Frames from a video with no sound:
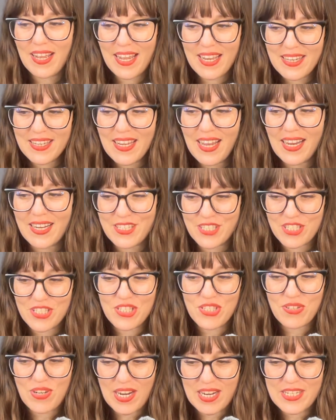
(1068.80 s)
And yeah,
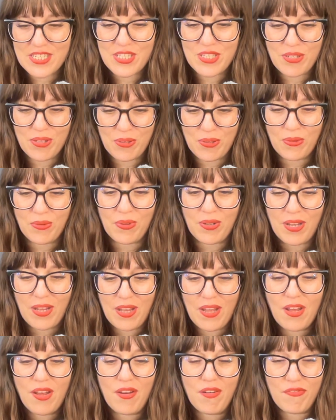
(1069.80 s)
just try to
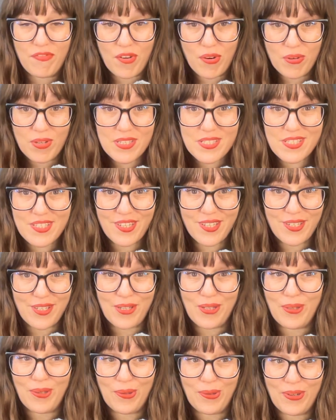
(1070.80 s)
focus on
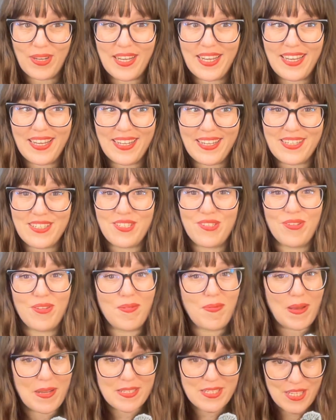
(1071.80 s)
you and do
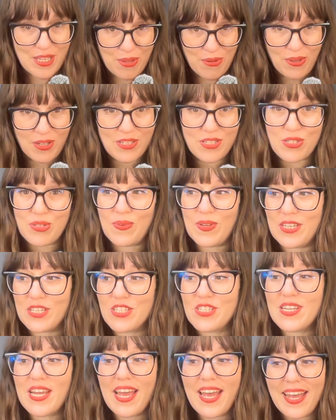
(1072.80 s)
the best that you can do
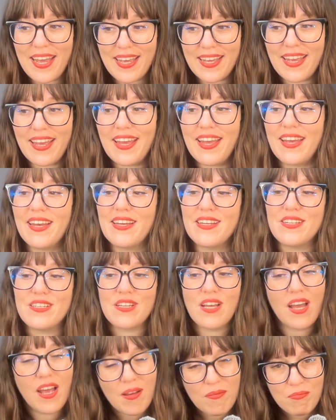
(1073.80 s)
each day and
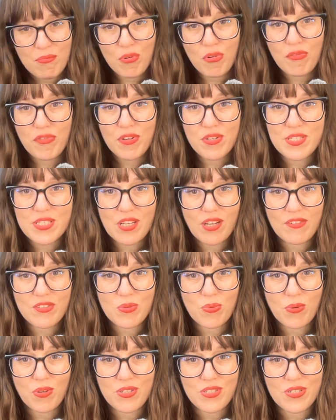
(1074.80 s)
move yourself
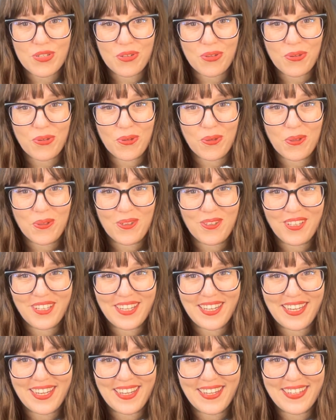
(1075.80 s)
toward your goal,
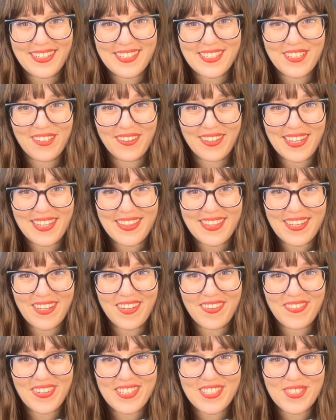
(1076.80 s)
and you'll get
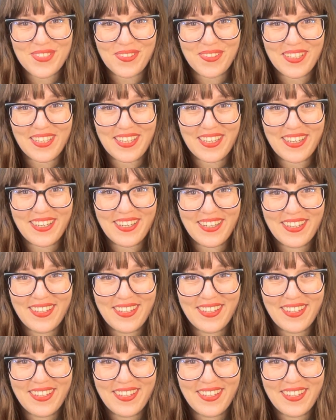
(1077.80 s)
there eventually.